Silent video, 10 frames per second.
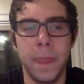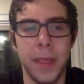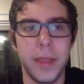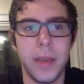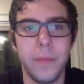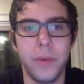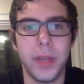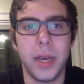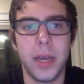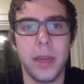Then moving
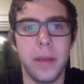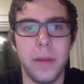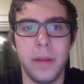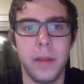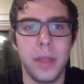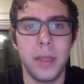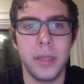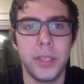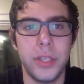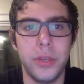on
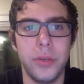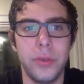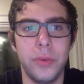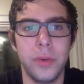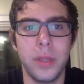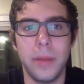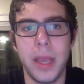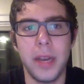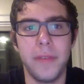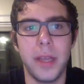to the
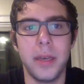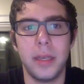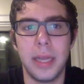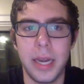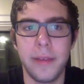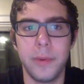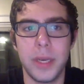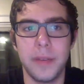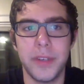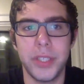main event, light heavyweight
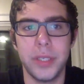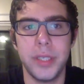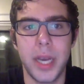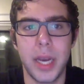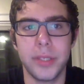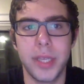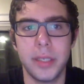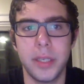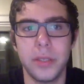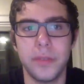division, Thiago
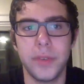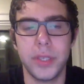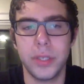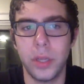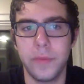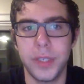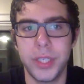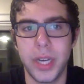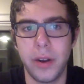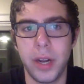Santos versus Glover
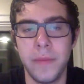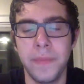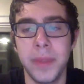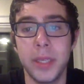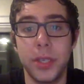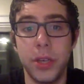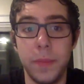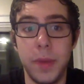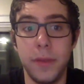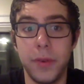Teixeira. This could
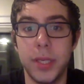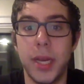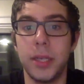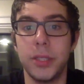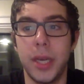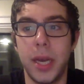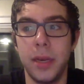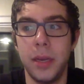be for a title shot.